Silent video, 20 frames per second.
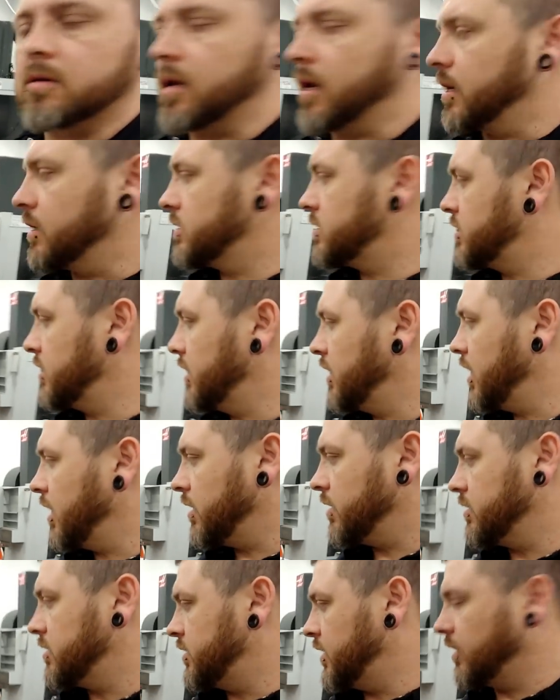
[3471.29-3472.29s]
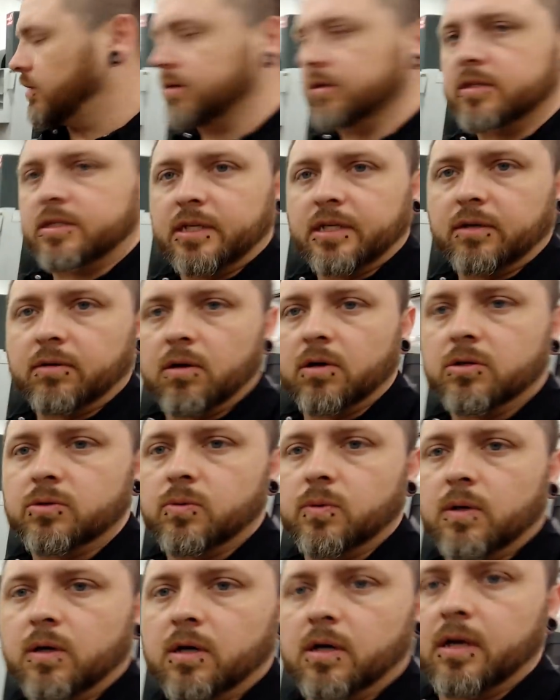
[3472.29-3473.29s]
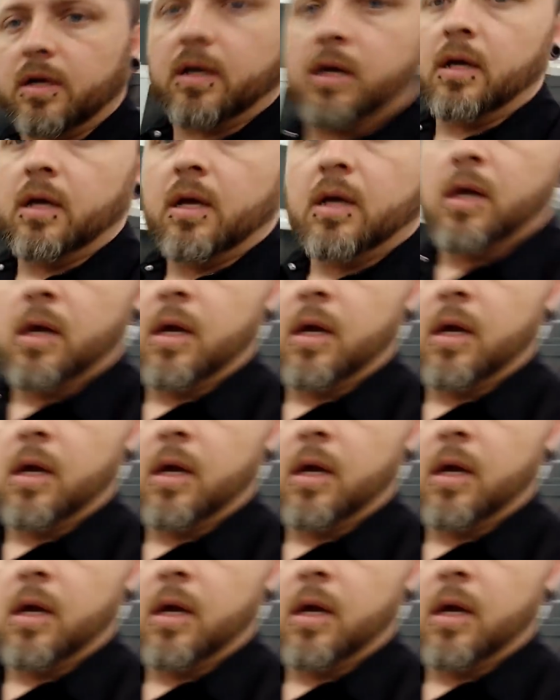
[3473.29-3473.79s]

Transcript: and seen how the synchros work.